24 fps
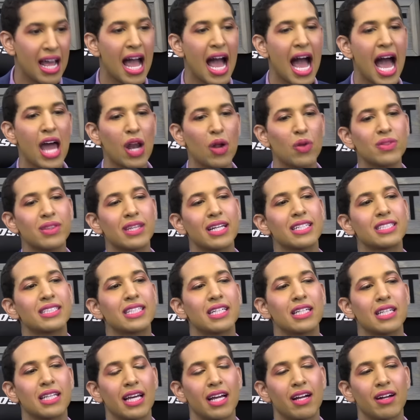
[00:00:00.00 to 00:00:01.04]
I don't think
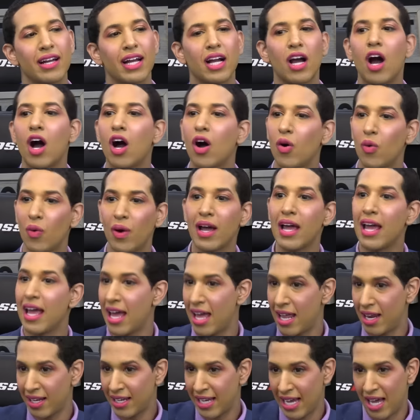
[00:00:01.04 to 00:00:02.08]
declaring, oh,
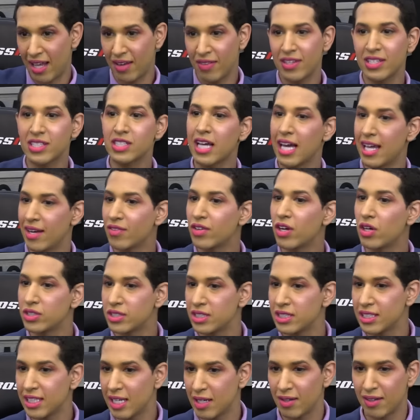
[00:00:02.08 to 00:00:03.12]
and again, this kind of goes
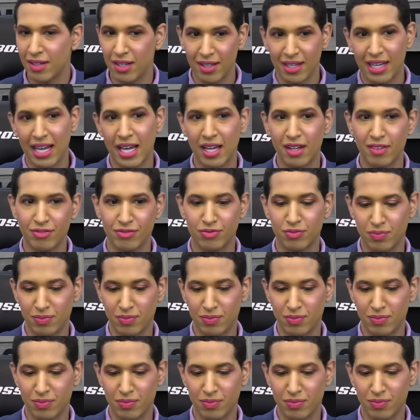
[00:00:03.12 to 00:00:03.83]
into uh, kind of